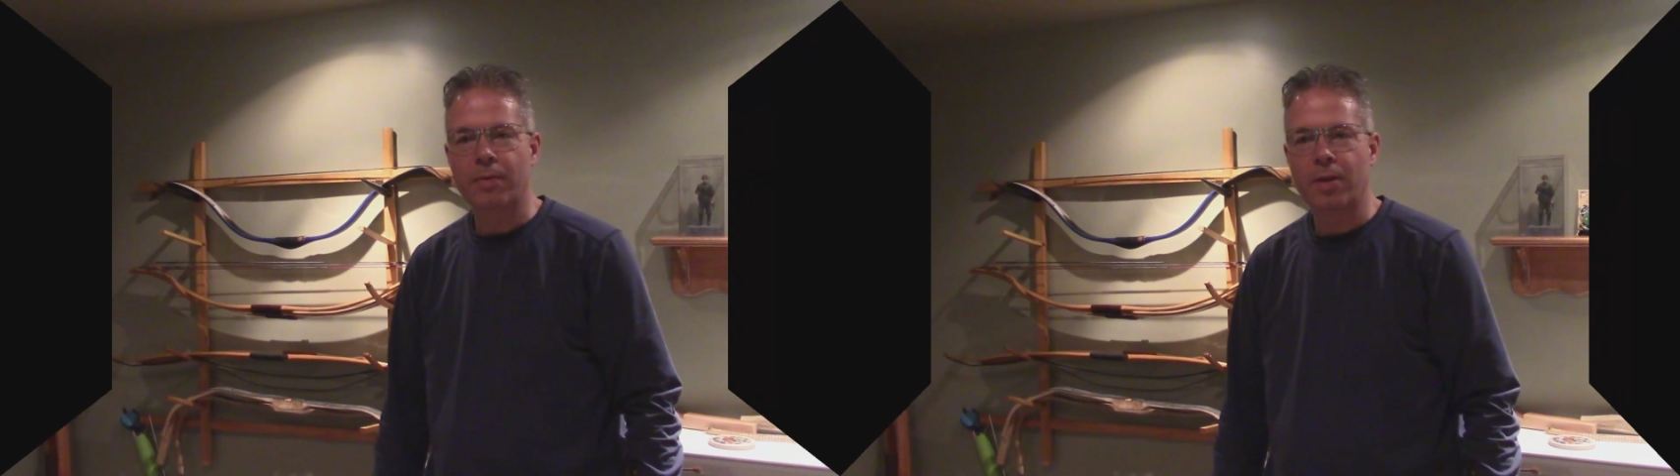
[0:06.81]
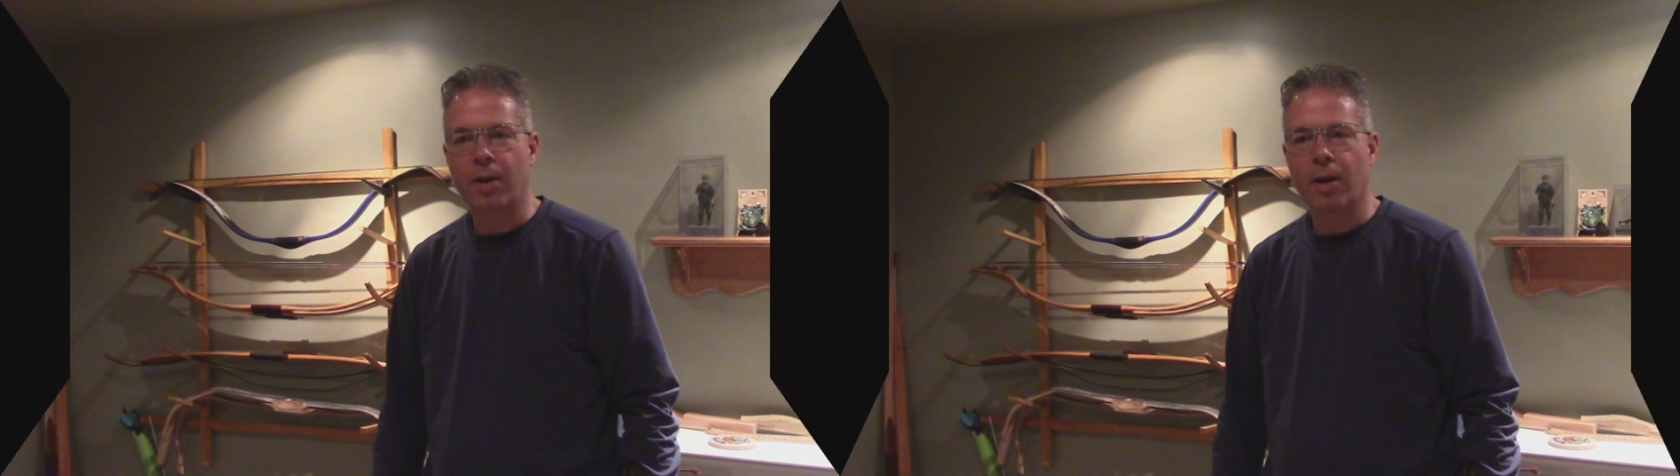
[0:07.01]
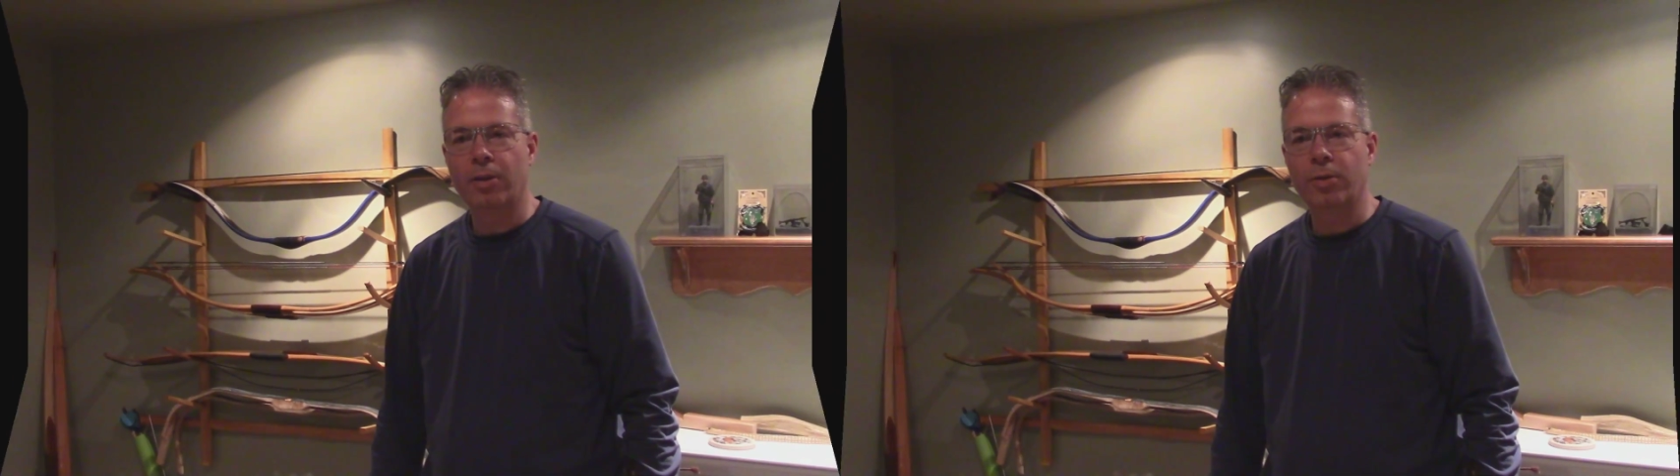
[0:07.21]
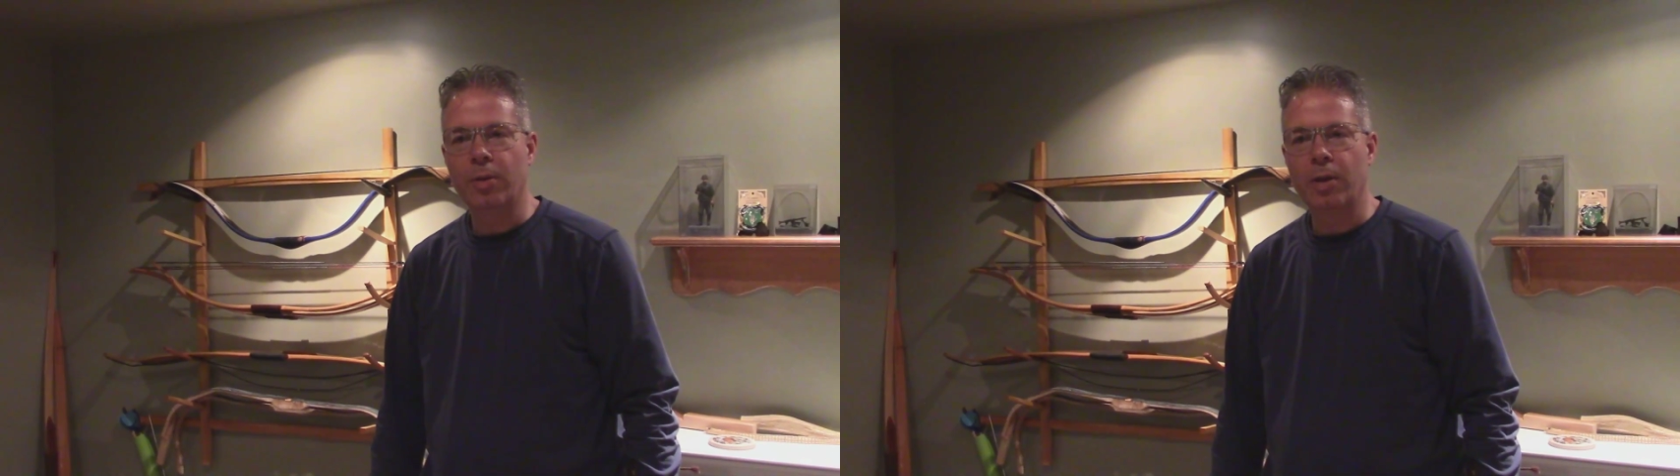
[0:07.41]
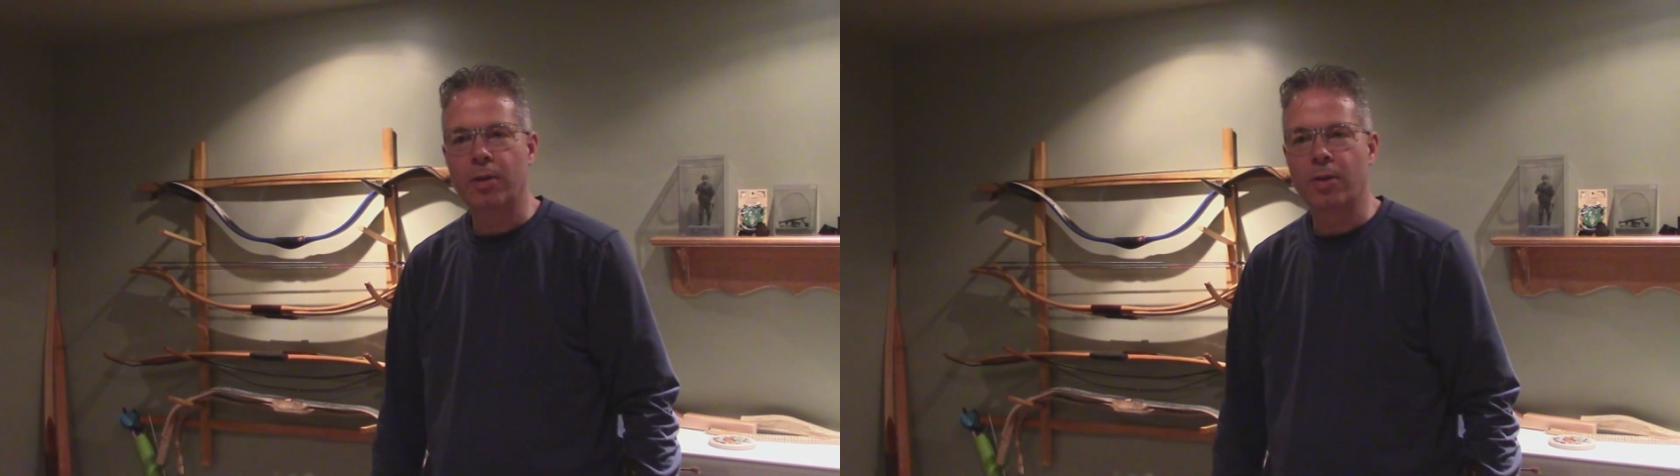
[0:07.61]
VFC
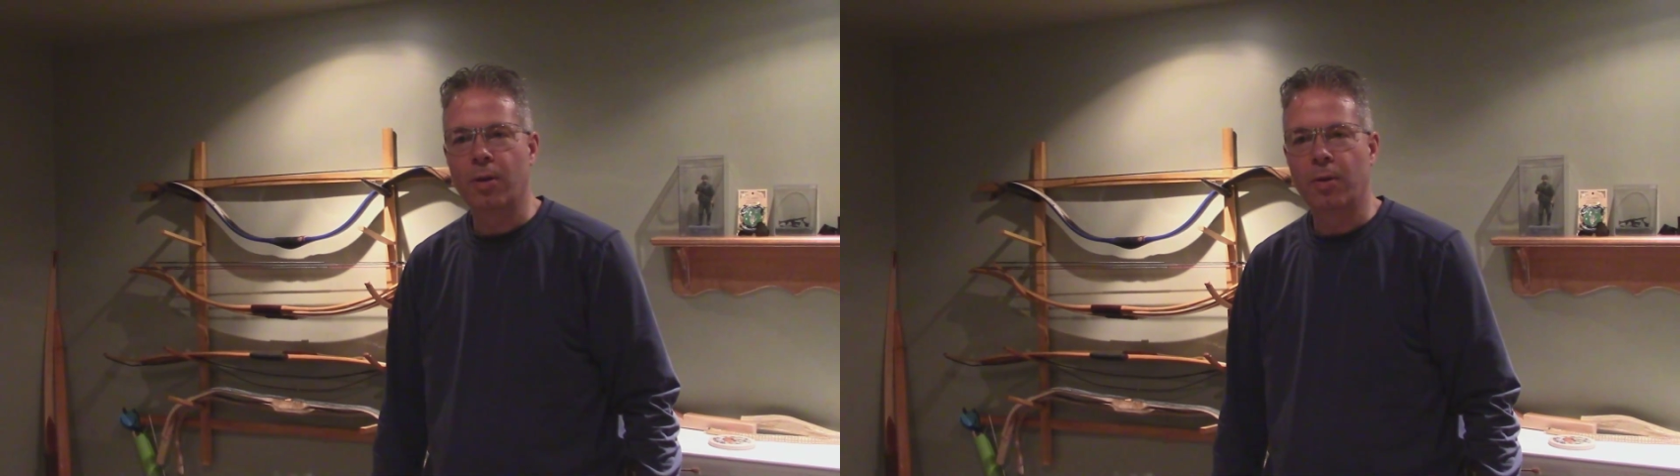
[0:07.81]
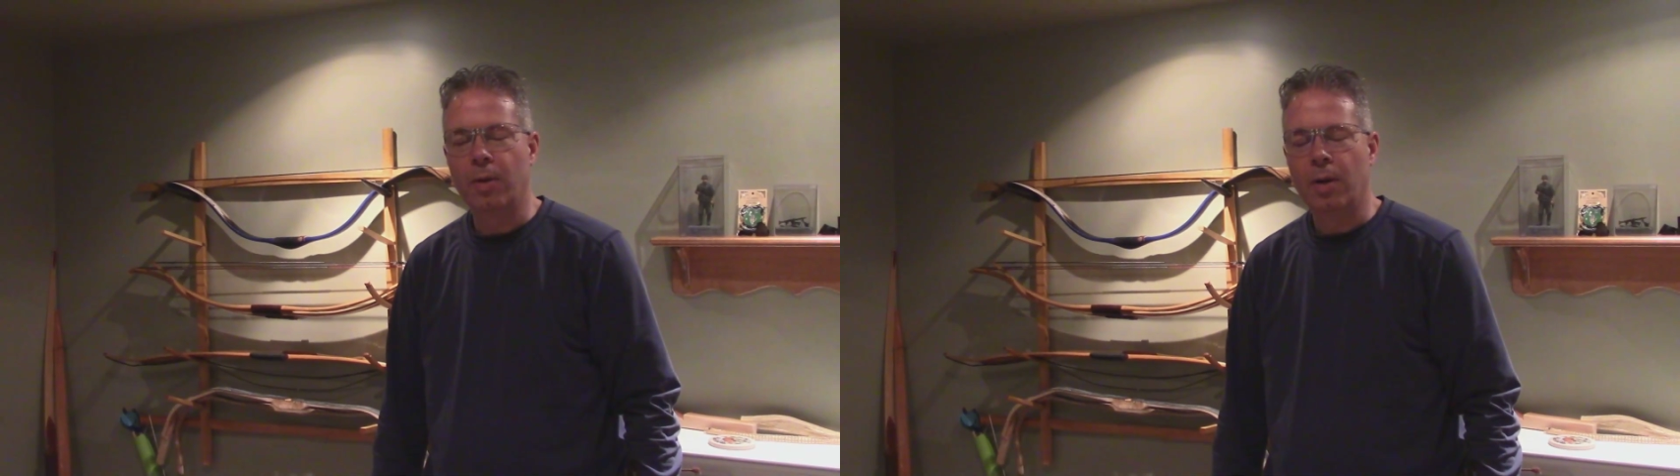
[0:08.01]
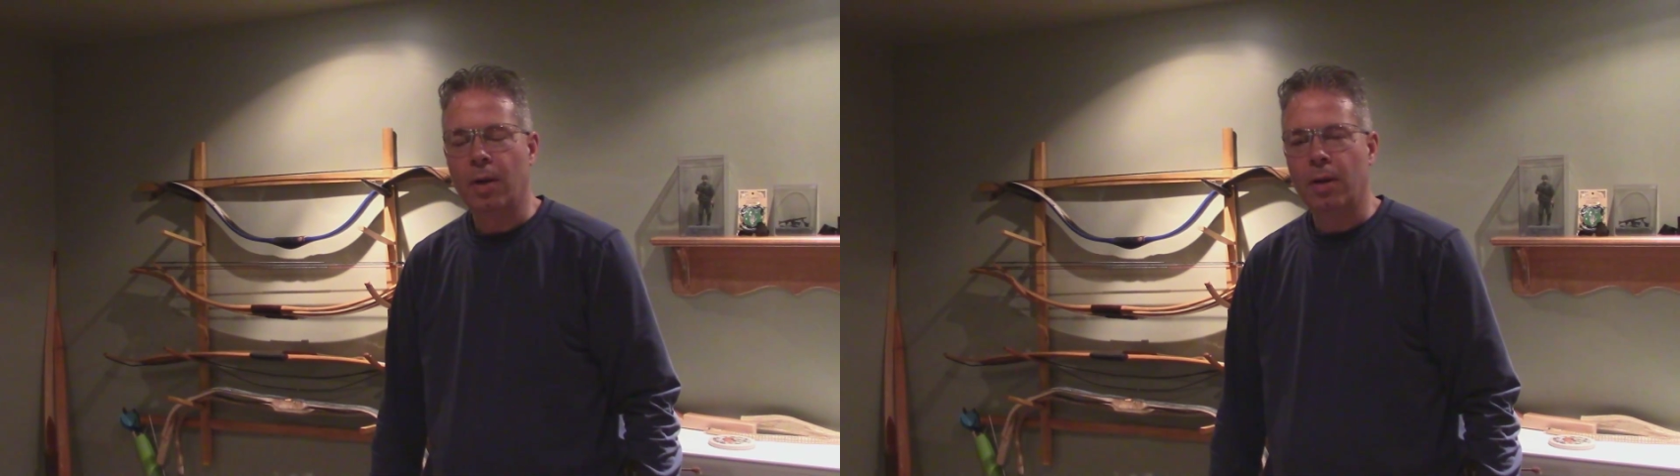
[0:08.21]
Archery. So